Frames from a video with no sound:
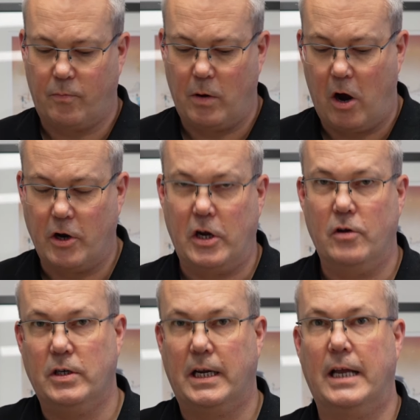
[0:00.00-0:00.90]
if we are
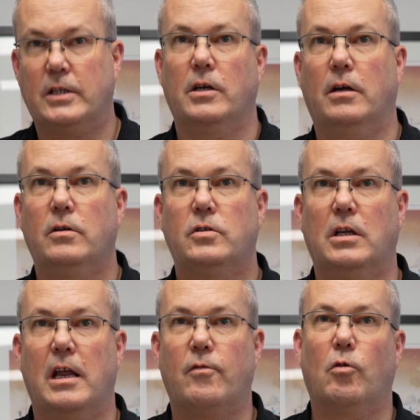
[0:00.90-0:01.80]
using it to
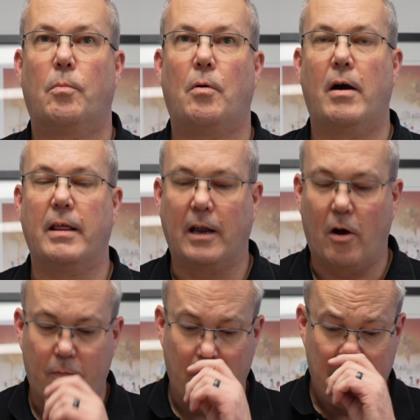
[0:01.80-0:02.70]
lever or pry anything
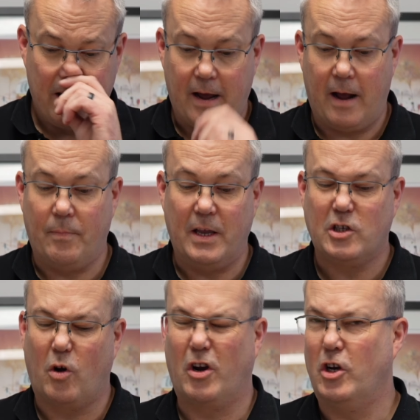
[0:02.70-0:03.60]
off, it's
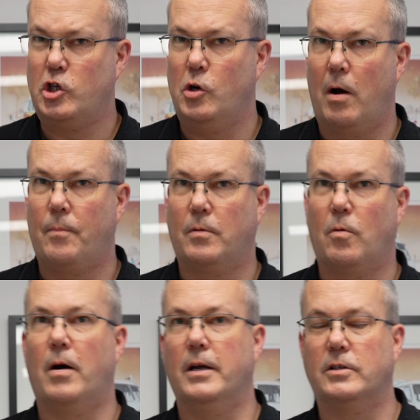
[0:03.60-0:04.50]
not going to chew up
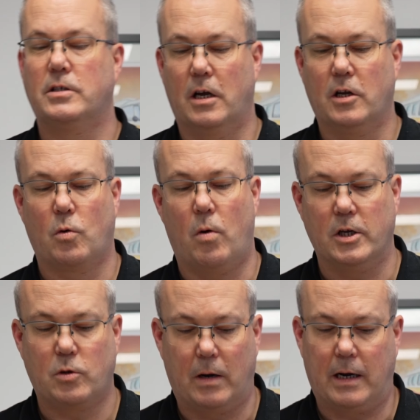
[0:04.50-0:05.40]
quite
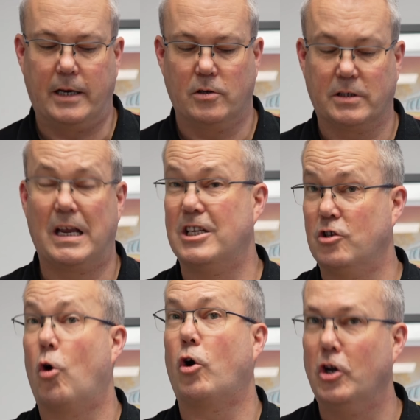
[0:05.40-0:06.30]
as quickly. It's not saying it's
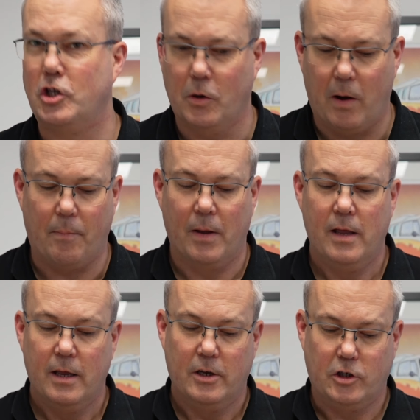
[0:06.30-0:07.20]
not going to chew up,
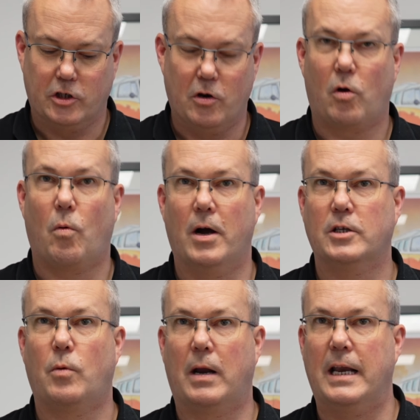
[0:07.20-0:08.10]
just not quite as
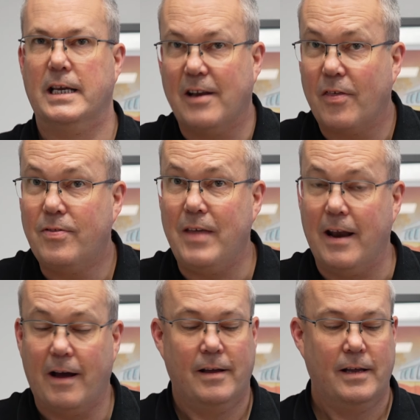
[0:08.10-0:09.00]
quickly as a thinner